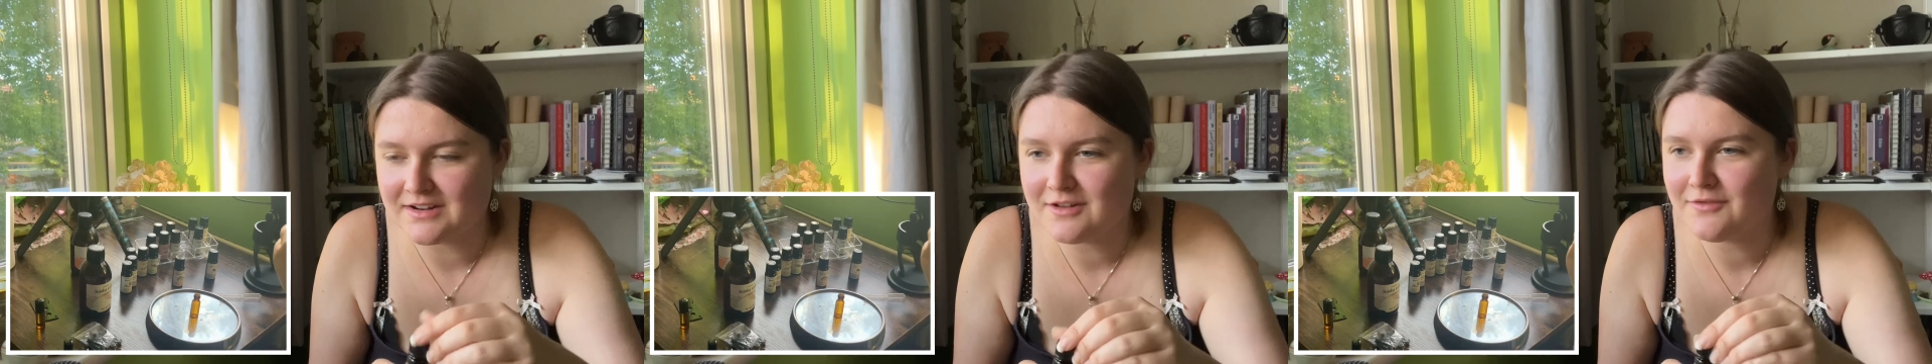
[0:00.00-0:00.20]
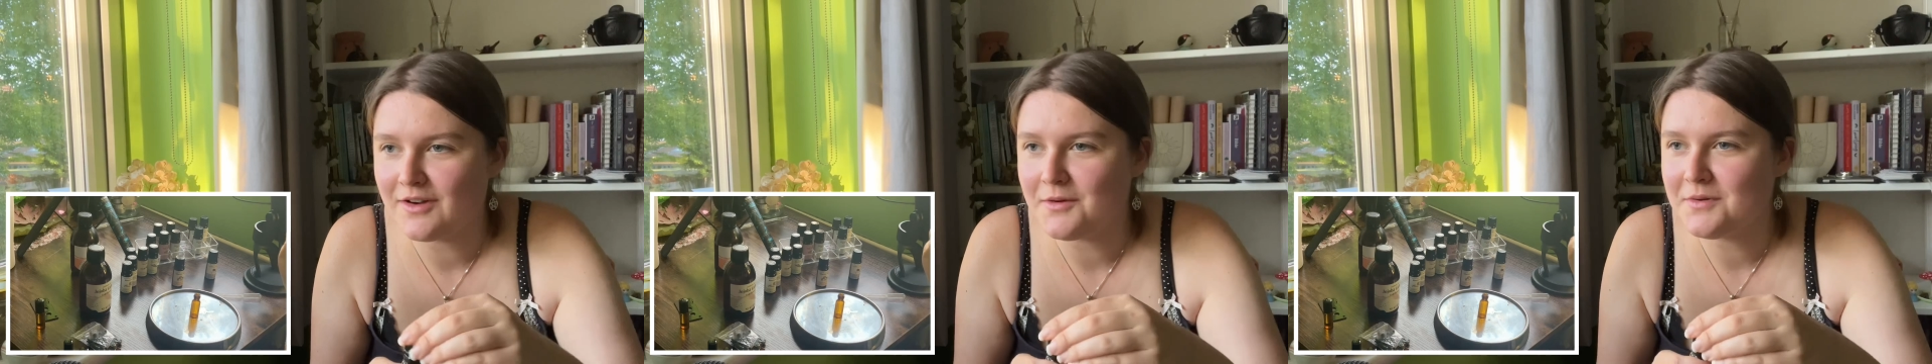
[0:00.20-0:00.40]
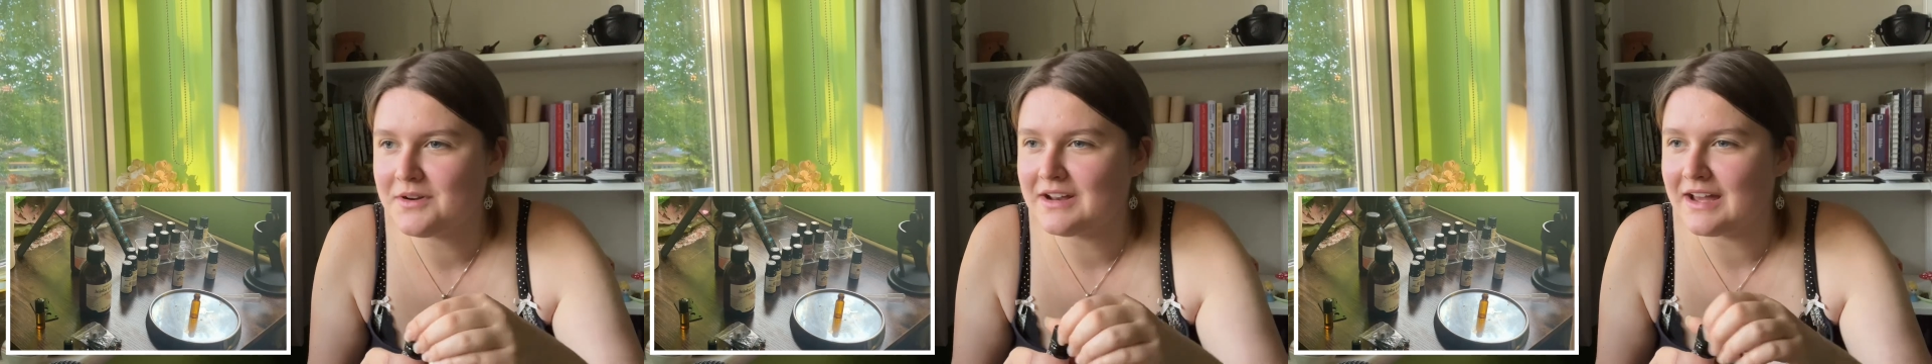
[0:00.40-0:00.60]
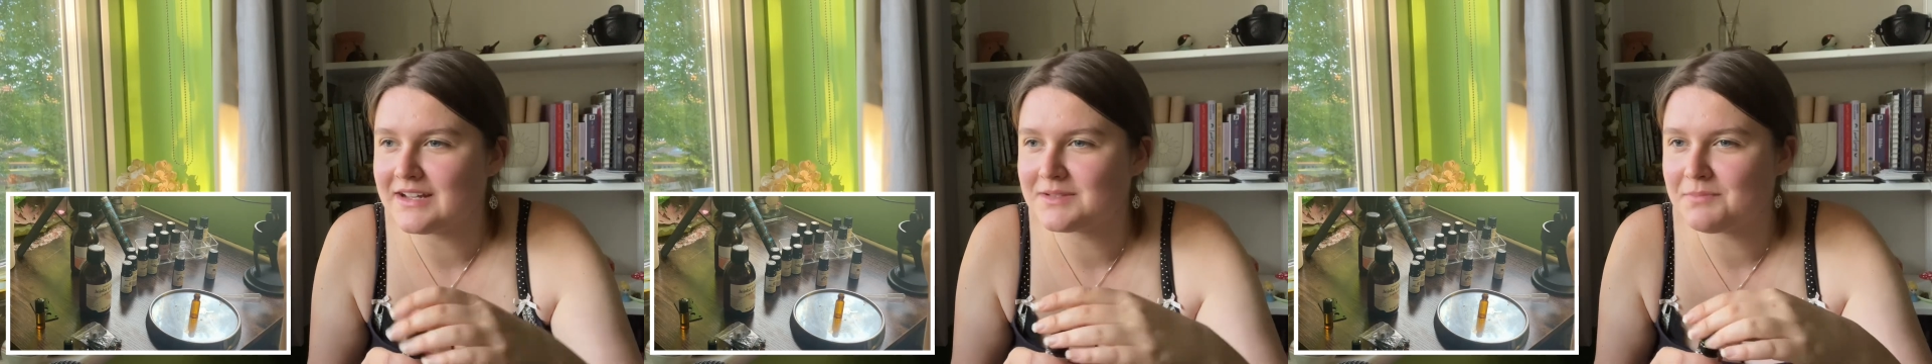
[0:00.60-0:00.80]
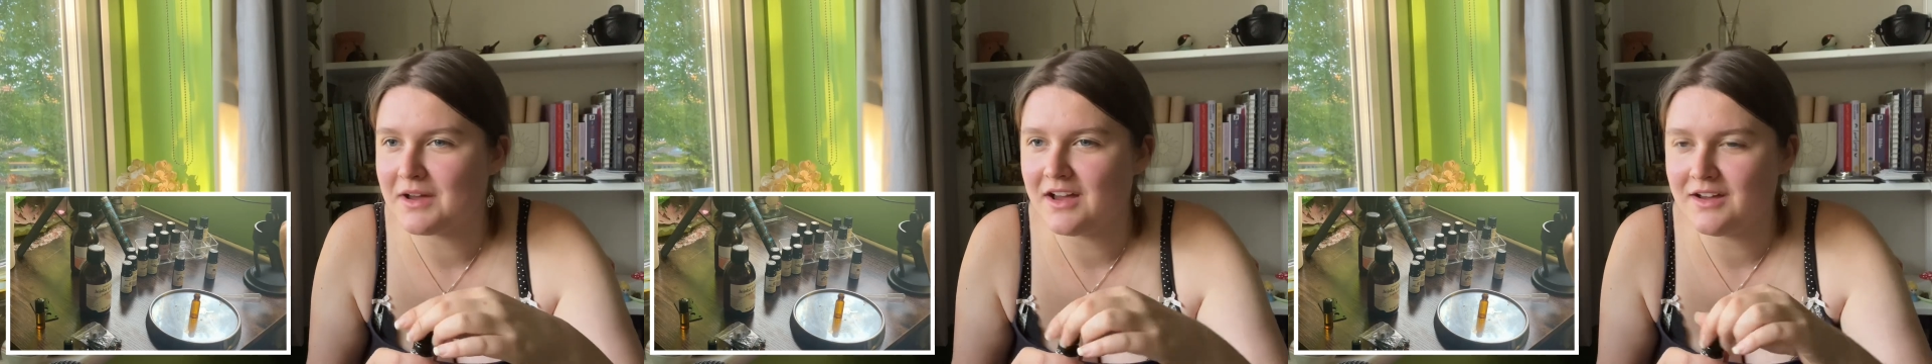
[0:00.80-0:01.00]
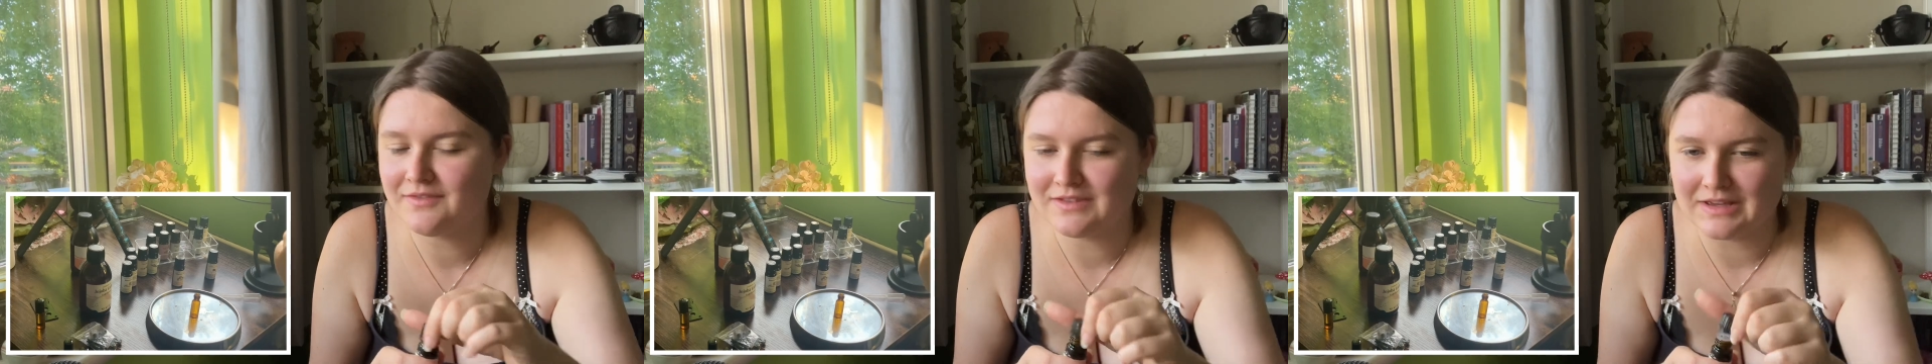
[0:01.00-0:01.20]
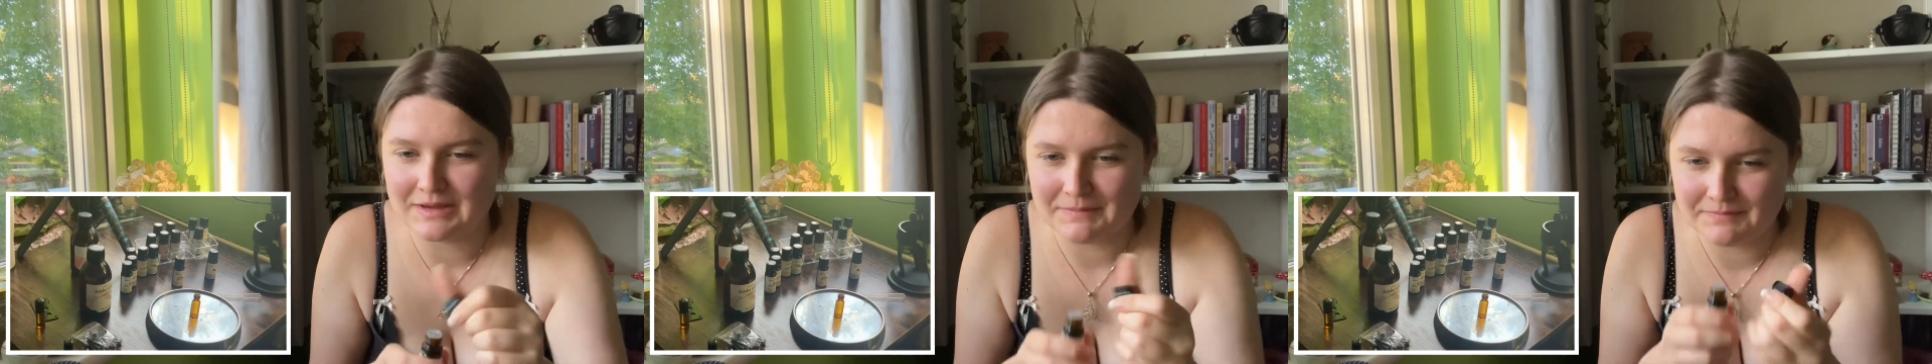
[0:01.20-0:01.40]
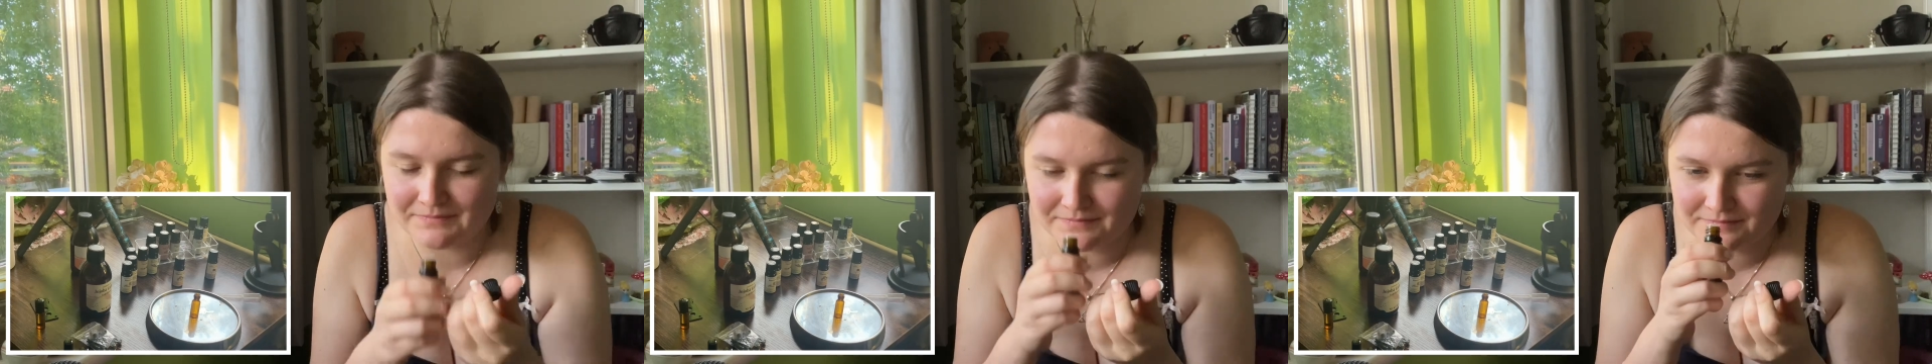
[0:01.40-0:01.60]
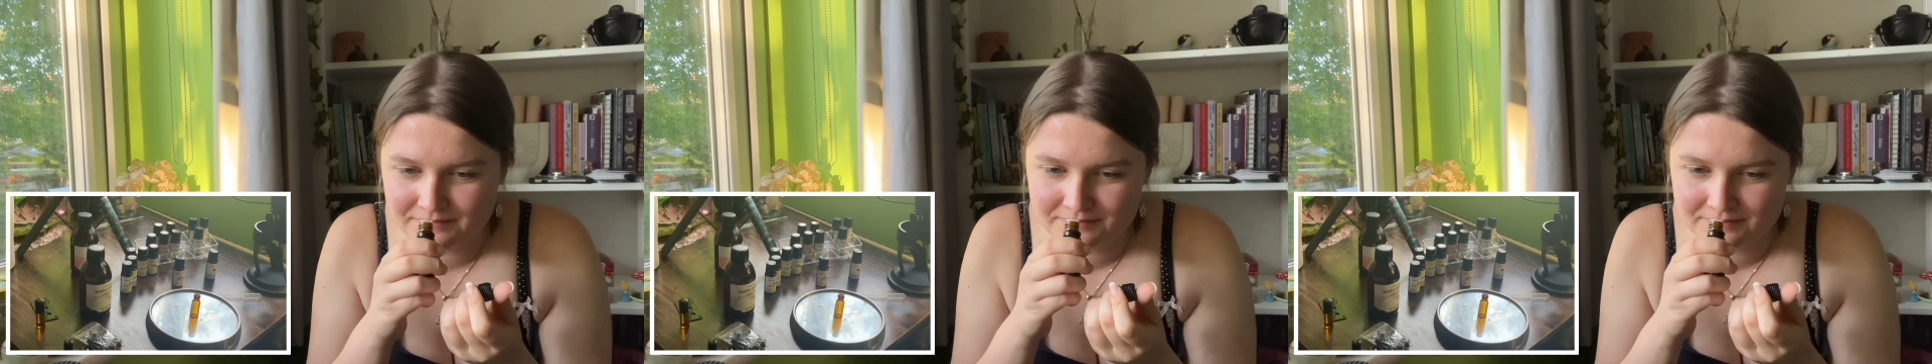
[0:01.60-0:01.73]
know if I want that as perfume.